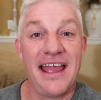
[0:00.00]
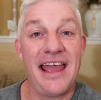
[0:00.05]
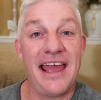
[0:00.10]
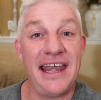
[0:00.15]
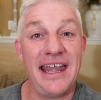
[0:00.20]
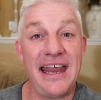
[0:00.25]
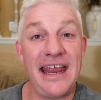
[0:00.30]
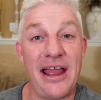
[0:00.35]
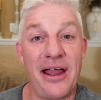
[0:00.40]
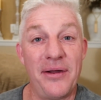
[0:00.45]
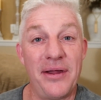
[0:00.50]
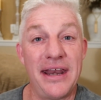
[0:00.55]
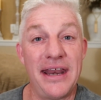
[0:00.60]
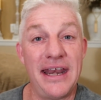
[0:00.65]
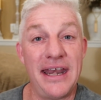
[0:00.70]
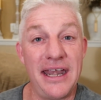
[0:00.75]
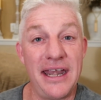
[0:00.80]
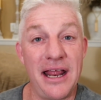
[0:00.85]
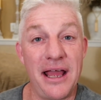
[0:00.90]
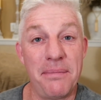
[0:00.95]
Anyhow, it
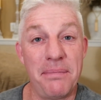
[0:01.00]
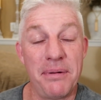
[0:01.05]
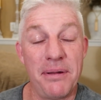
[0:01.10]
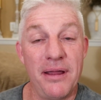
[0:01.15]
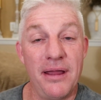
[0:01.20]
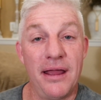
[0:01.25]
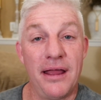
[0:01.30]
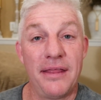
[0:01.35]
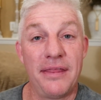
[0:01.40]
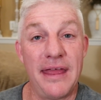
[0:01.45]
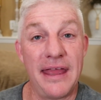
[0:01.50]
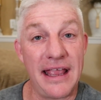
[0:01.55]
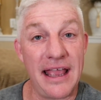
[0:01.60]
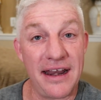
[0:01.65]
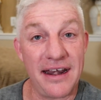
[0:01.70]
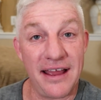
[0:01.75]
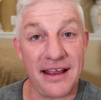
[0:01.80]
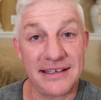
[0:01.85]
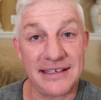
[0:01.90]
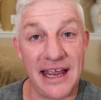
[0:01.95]
ended up, they
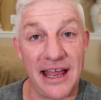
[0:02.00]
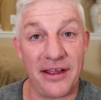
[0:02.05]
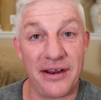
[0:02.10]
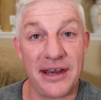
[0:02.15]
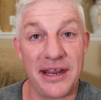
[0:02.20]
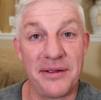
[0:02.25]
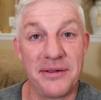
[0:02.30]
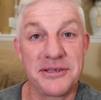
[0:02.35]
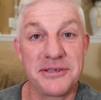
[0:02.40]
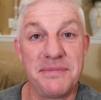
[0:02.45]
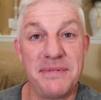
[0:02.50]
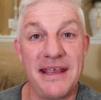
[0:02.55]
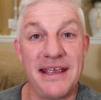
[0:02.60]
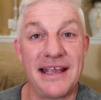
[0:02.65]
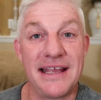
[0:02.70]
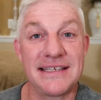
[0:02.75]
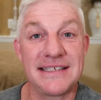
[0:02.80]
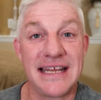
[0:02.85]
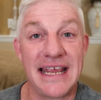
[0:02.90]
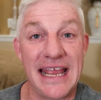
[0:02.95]
got knocked out. It was me
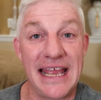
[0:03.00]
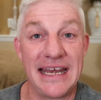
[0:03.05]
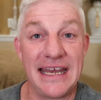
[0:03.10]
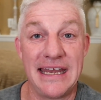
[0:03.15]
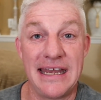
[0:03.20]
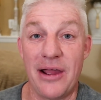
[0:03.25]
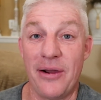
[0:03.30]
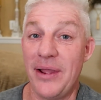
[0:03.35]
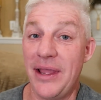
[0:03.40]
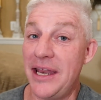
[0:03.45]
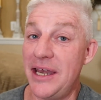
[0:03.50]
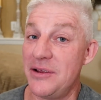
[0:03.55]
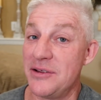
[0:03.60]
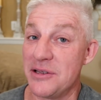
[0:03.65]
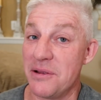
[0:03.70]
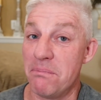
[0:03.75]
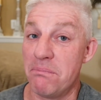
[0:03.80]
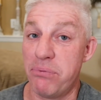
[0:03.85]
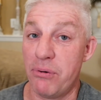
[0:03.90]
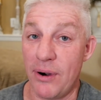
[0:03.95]
against Andy. Now, Andy
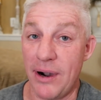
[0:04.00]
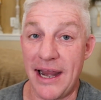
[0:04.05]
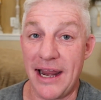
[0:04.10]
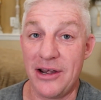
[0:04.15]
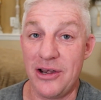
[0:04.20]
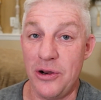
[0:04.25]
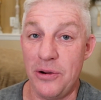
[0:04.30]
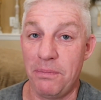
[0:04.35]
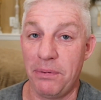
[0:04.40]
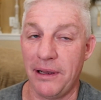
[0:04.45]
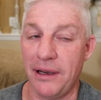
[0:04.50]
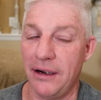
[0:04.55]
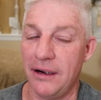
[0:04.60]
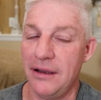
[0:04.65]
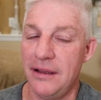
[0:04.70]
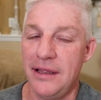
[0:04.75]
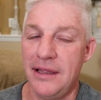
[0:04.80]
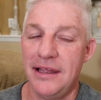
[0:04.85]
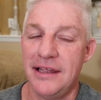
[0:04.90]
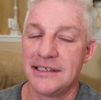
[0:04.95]
was a brand new player.